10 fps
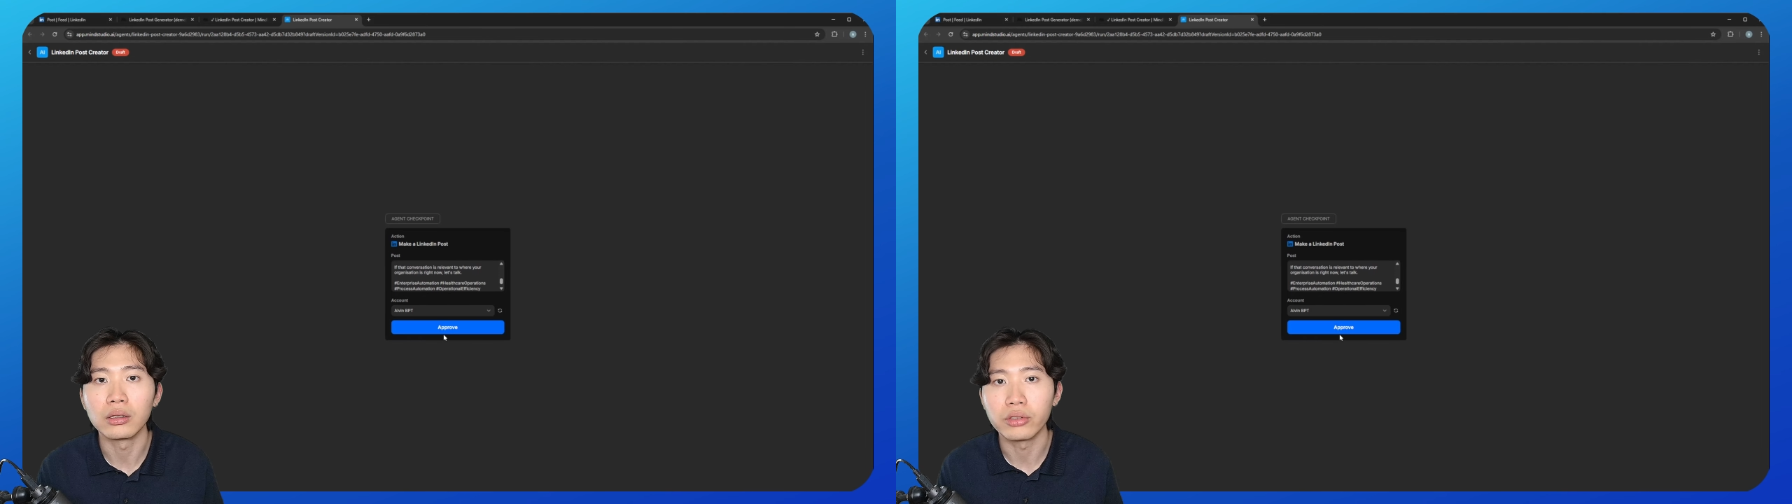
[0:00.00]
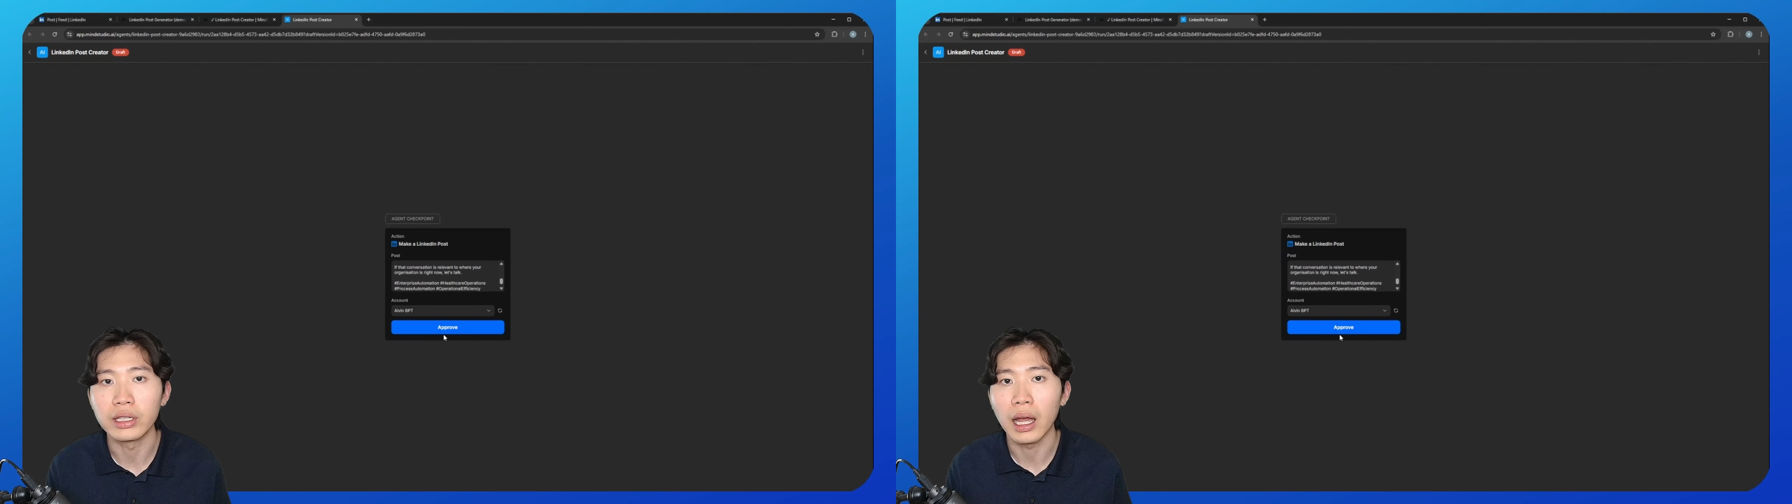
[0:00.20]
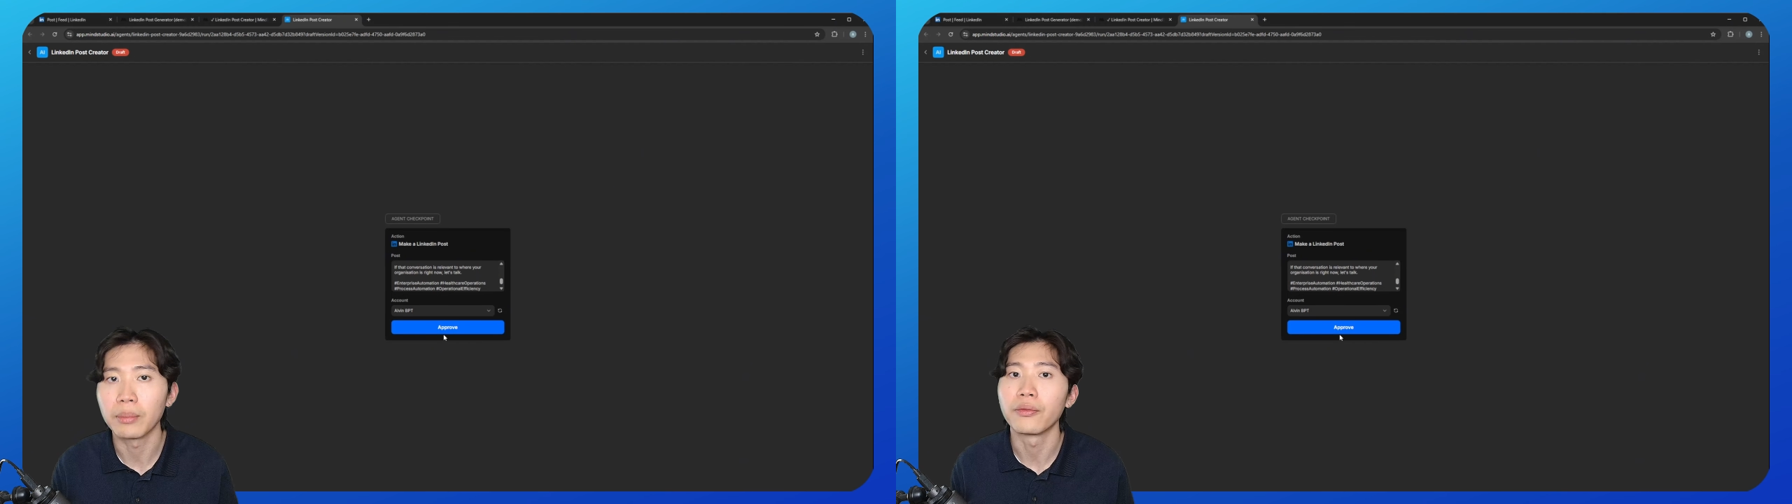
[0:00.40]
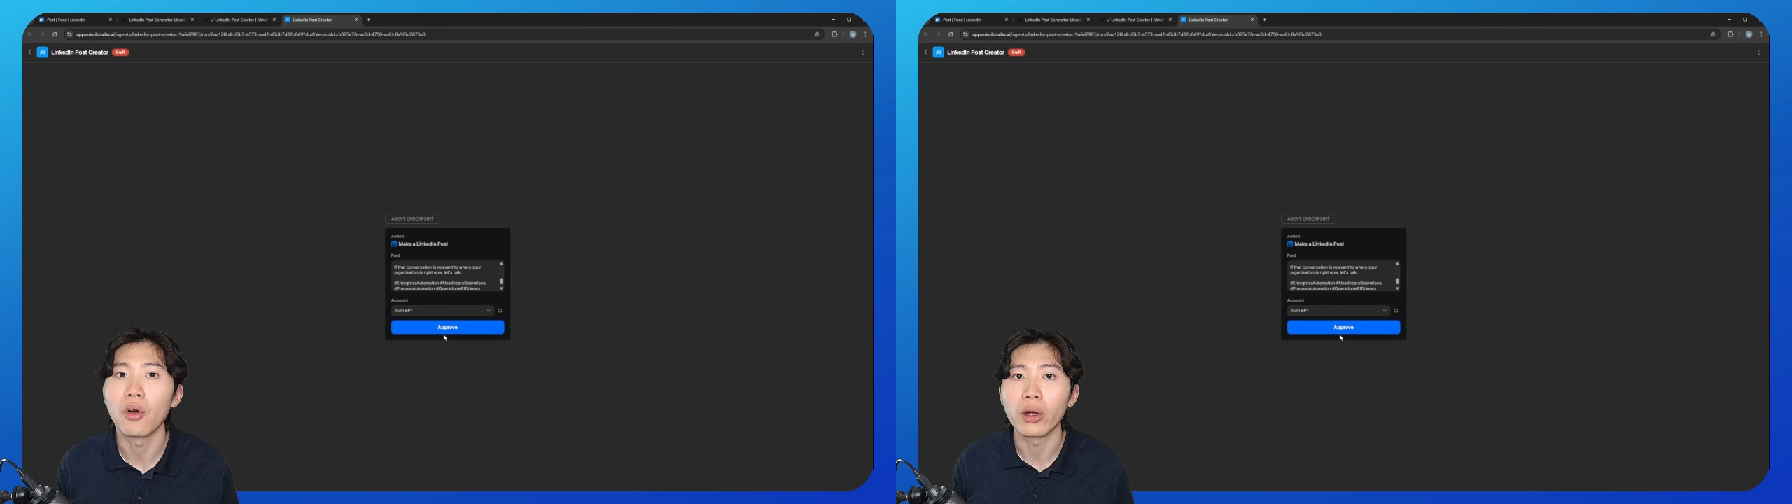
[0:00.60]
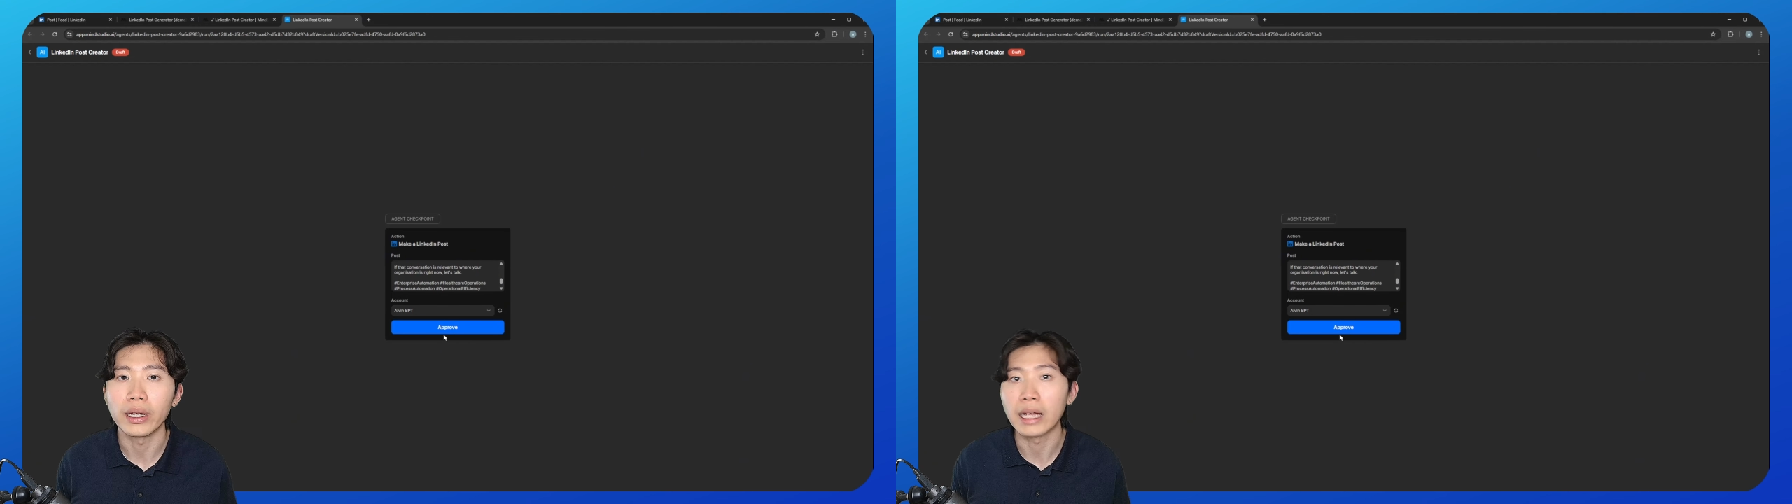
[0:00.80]
green light
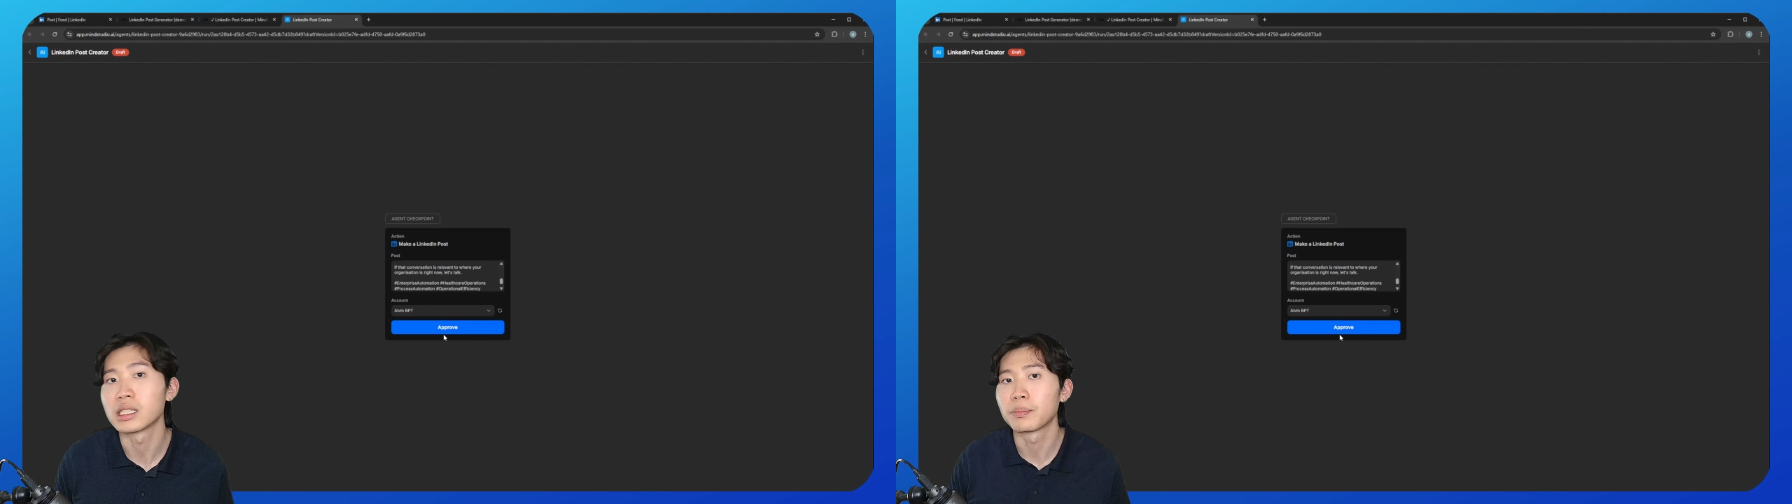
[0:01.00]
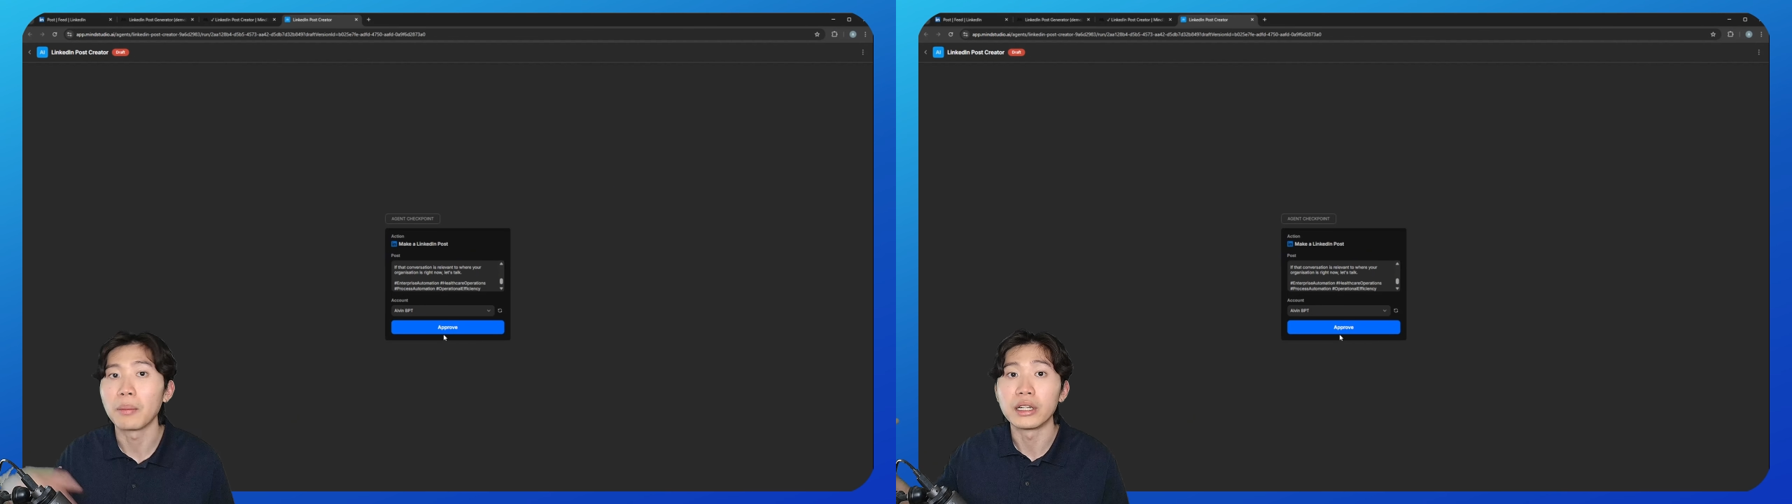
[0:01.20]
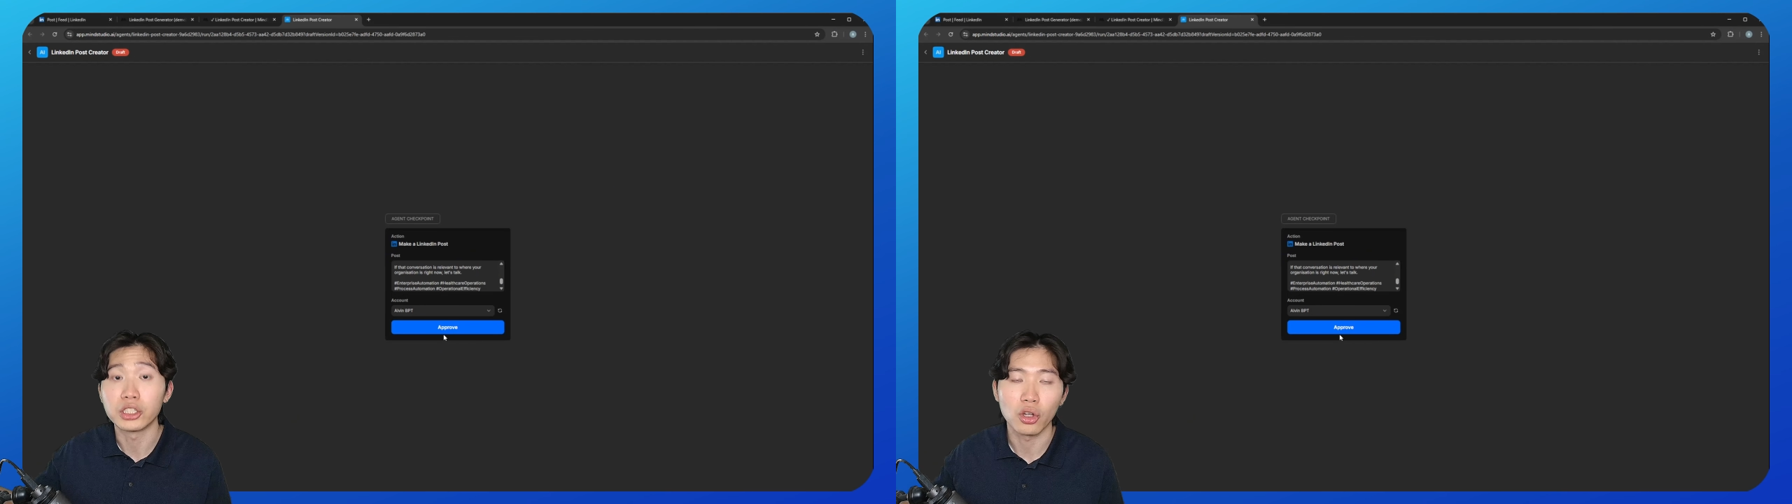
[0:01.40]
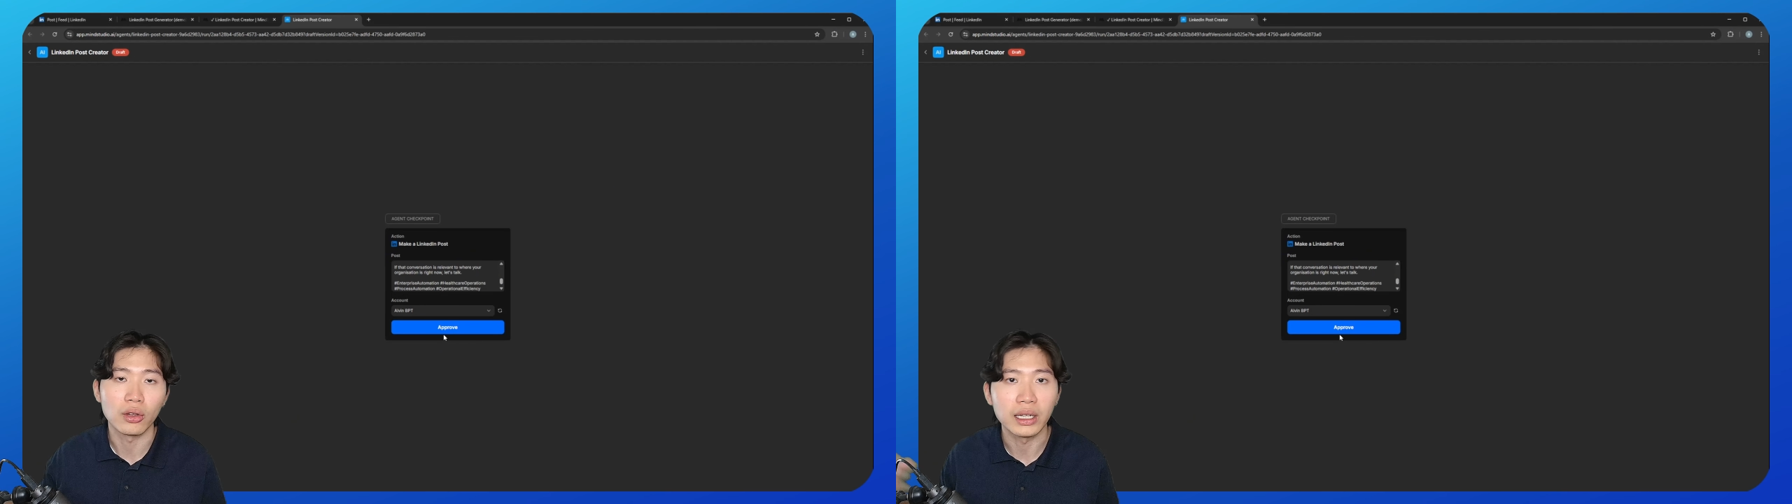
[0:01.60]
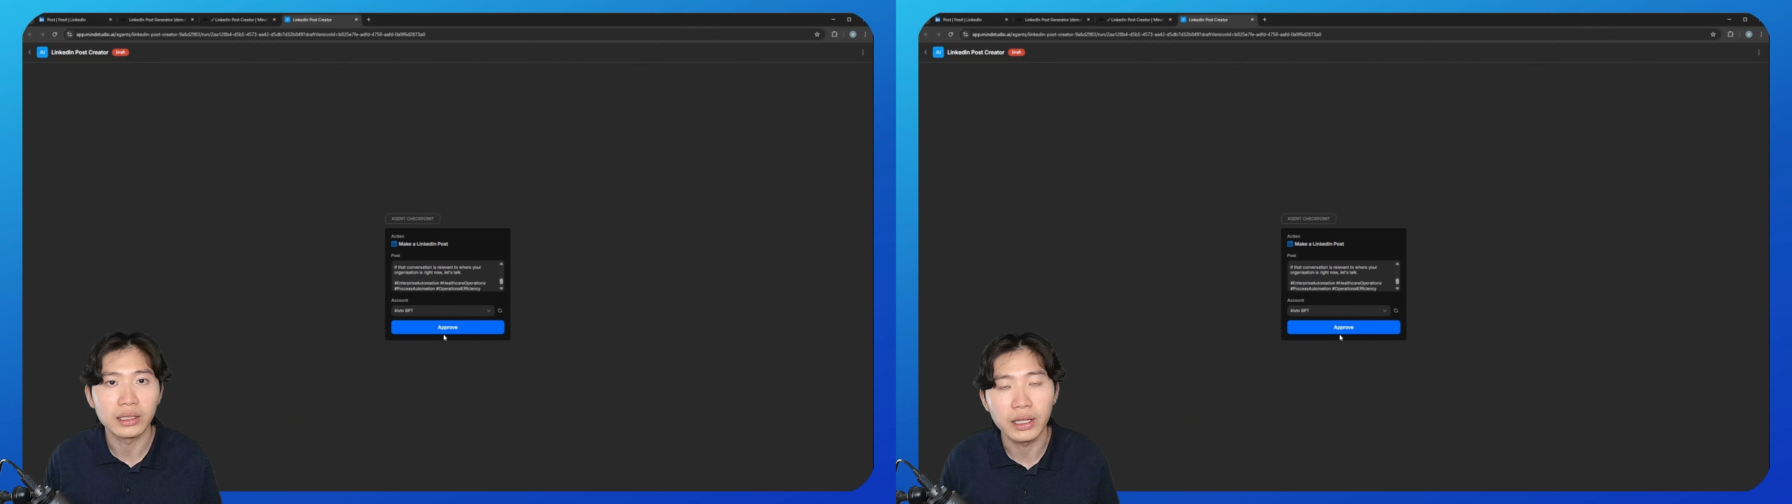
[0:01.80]
before it gets published on
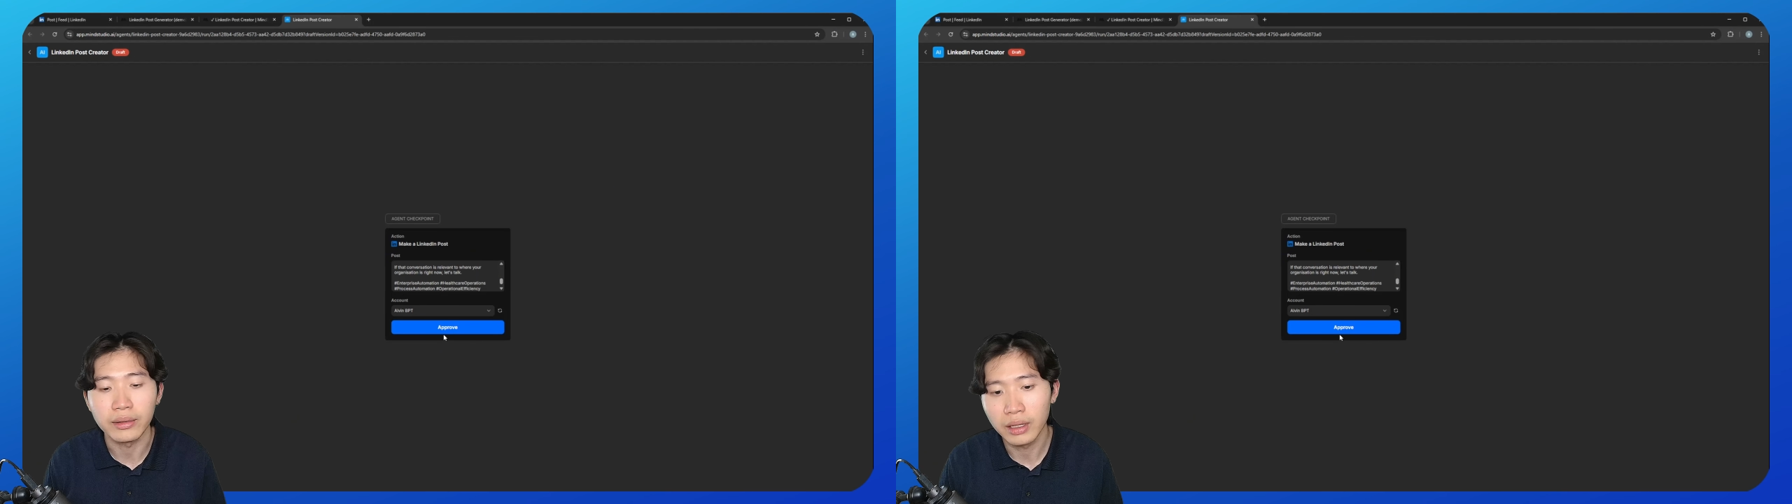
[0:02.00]
LinkedIn.